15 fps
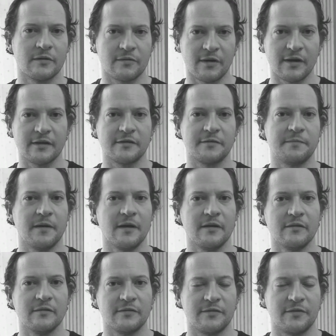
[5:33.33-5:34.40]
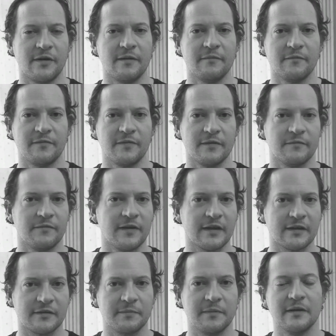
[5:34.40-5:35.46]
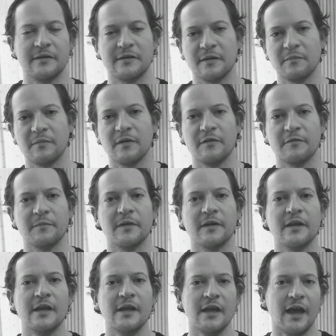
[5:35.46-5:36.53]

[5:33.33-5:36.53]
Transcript: great spinal strength and flexibility and movement,